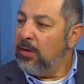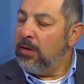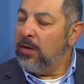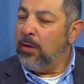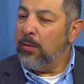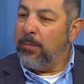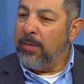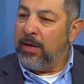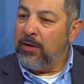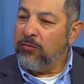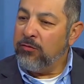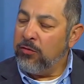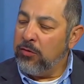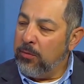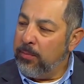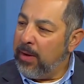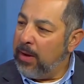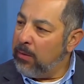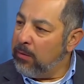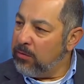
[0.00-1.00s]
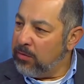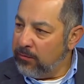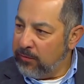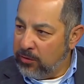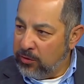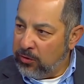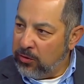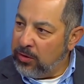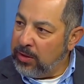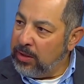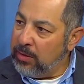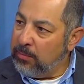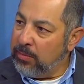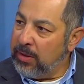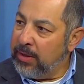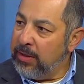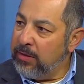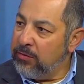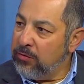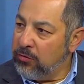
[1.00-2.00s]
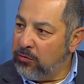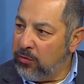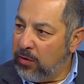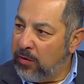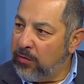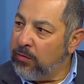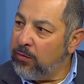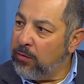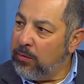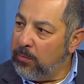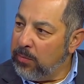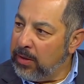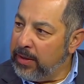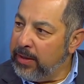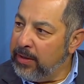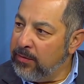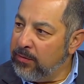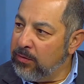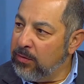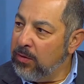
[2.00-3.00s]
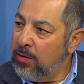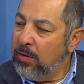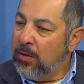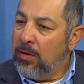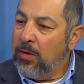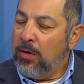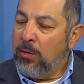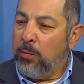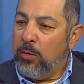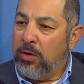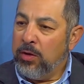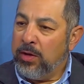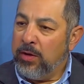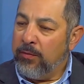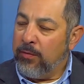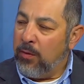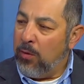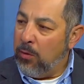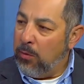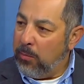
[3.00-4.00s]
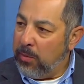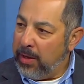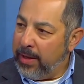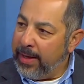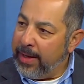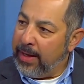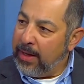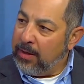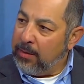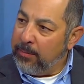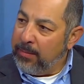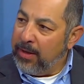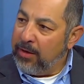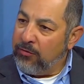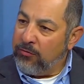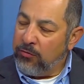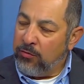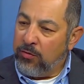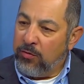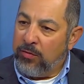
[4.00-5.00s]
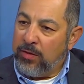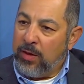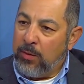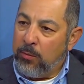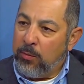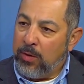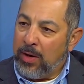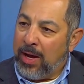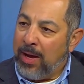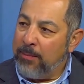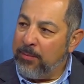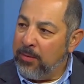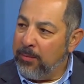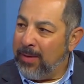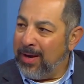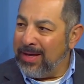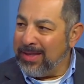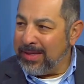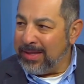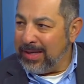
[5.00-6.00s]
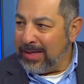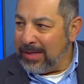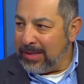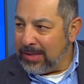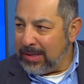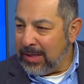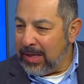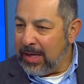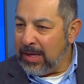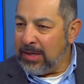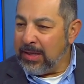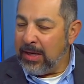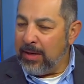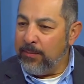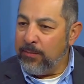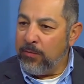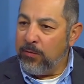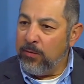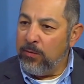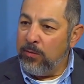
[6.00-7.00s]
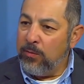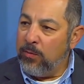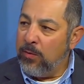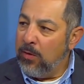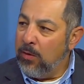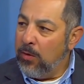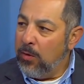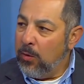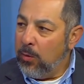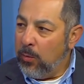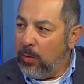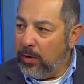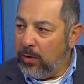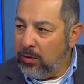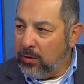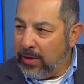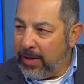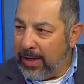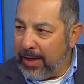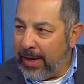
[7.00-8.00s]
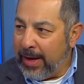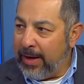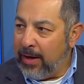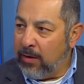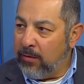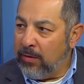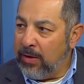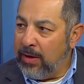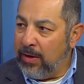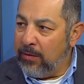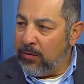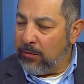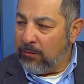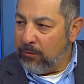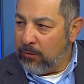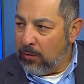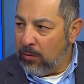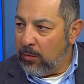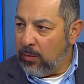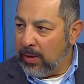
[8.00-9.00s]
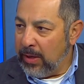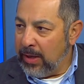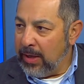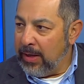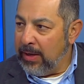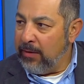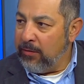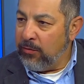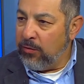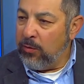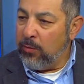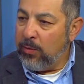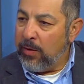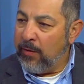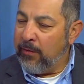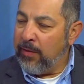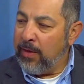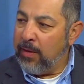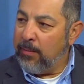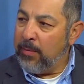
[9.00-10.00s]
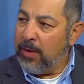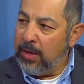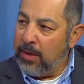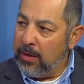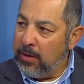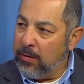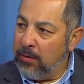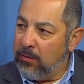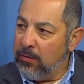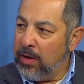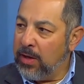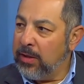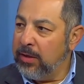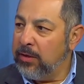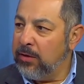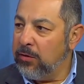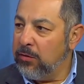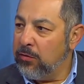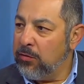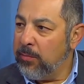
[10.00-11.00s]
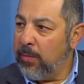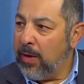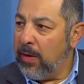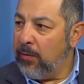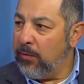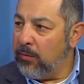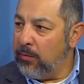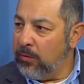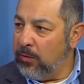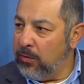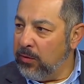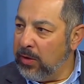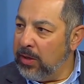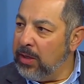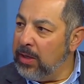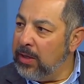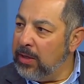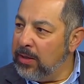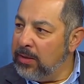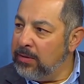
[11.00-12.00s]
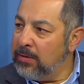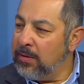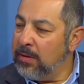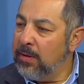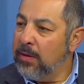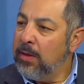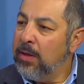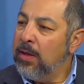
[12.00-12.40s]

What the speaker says: You know, make sure your powers of attorney in place, your trusts are in place. We look at the whole plan to make sure that we're optimizing it, because a lot of times too, when you look at IRAs or 401ks, you want that money to go directly to your spouse or to your kids,